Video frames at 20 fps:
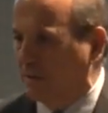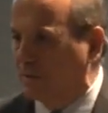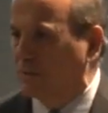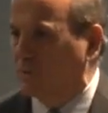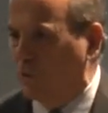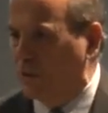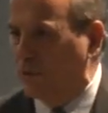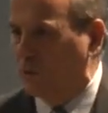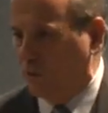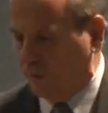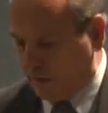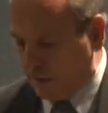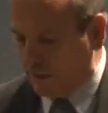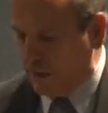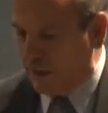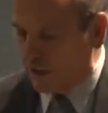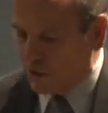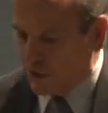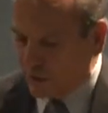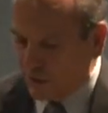as we do at the
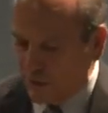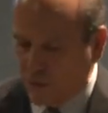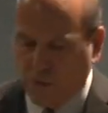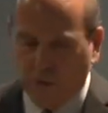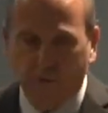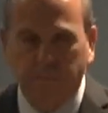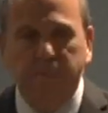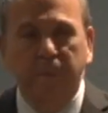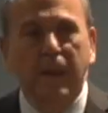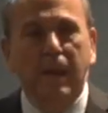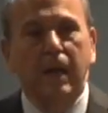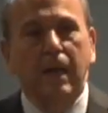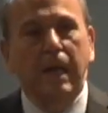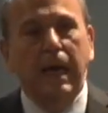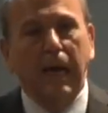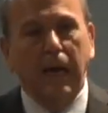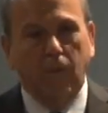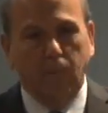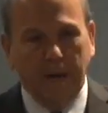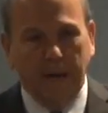Lunch and Learn.
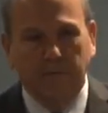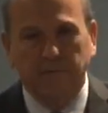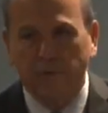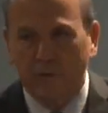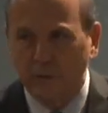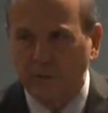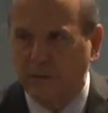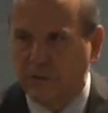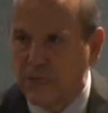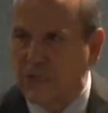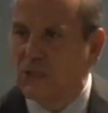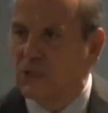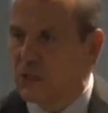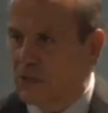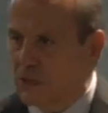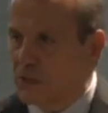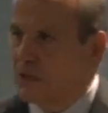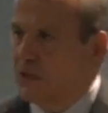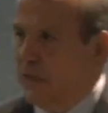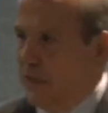However, this
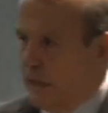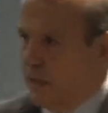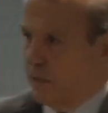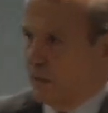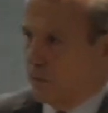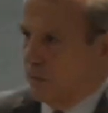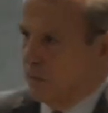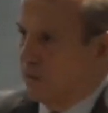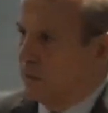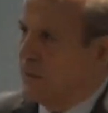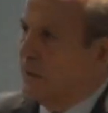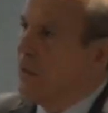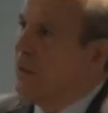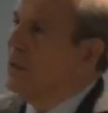is geared